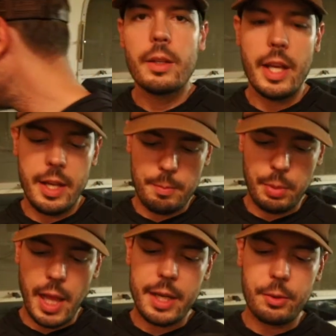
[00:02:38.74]
Okay,
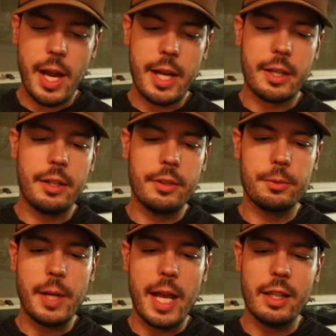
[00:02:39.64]
black rack
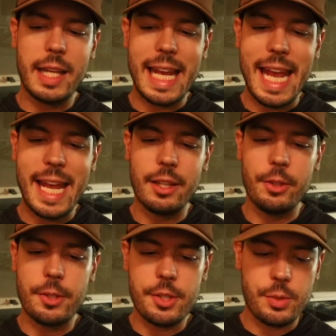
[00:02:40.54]
rattling
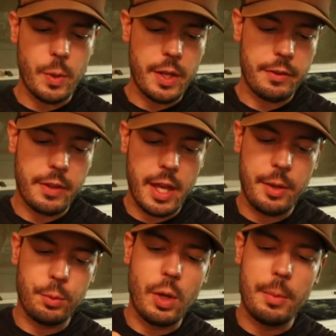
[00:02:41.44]
antlers with
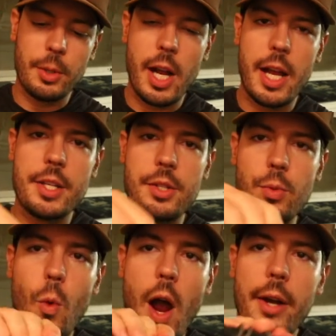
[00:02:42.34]
a rubberized
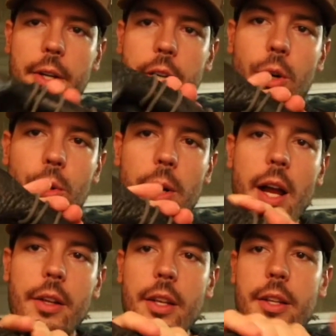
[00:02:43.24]
wire to go
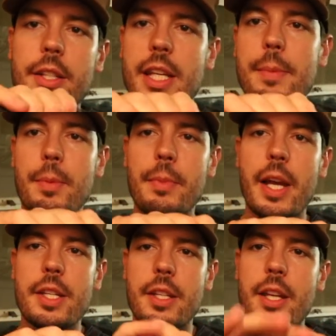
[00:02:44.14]
around. This keeps them
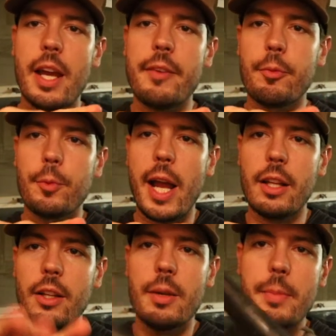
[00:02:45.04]
nice and tight from
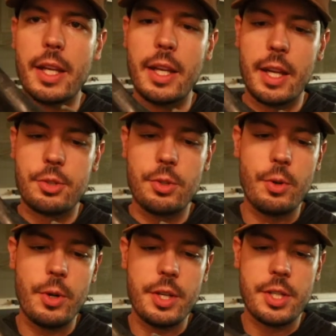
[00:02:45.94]
rattling and making extra
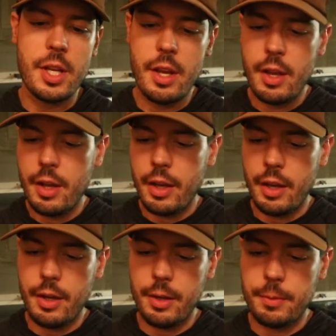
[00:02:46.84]
noise.
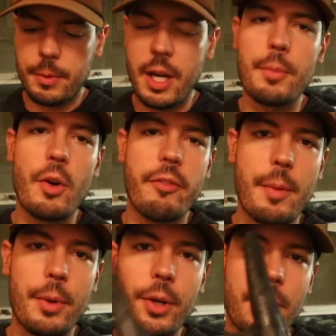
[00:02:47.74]
Come
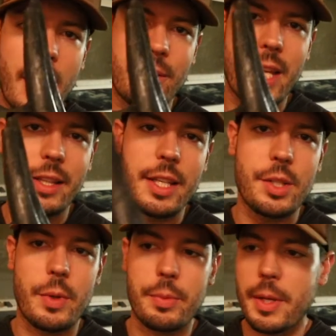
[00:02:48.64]
November, I'll take
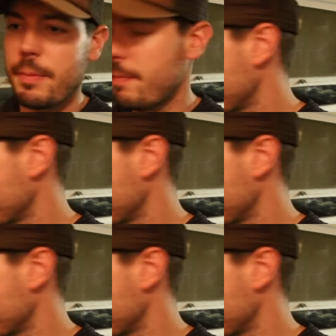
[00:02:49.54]
these with me.